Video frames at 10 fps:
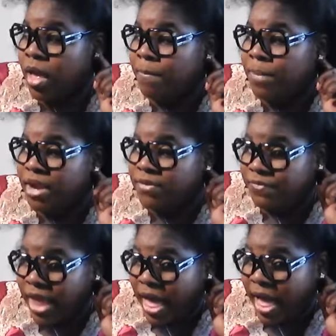
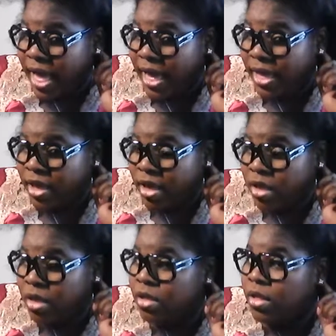butterfly
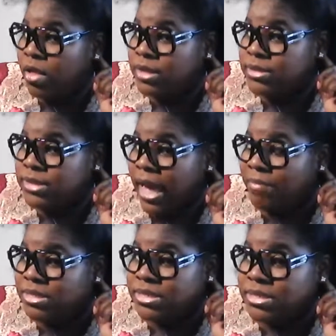
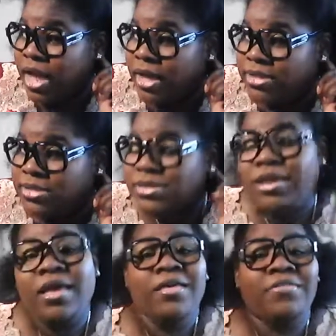diamond studs
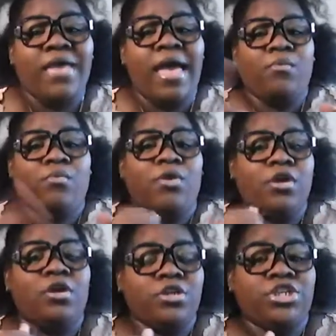that
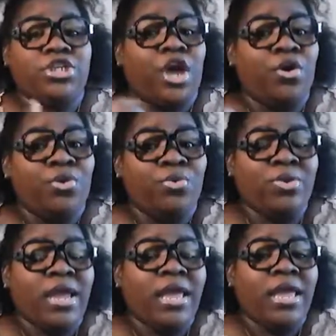were shown
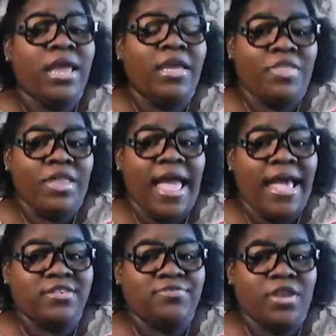in the
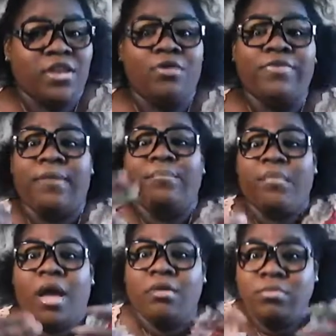last video that
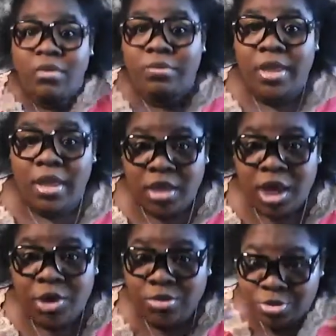me and
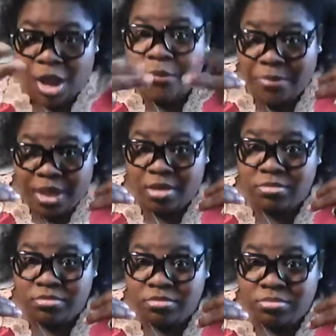you, you know, me
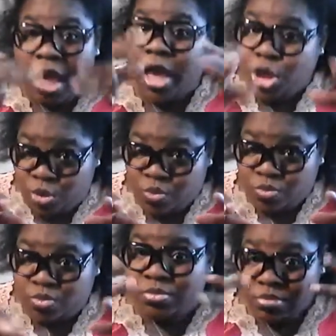and you
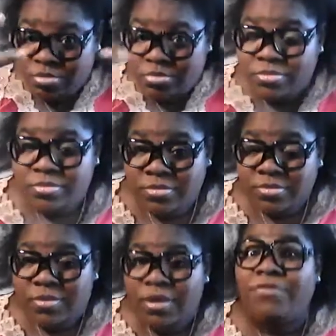
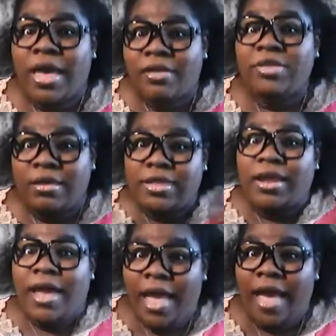found out that
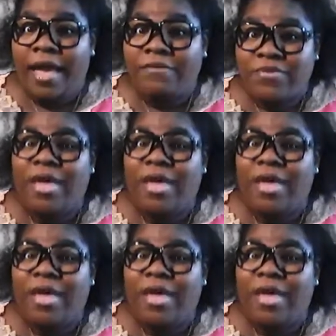I have,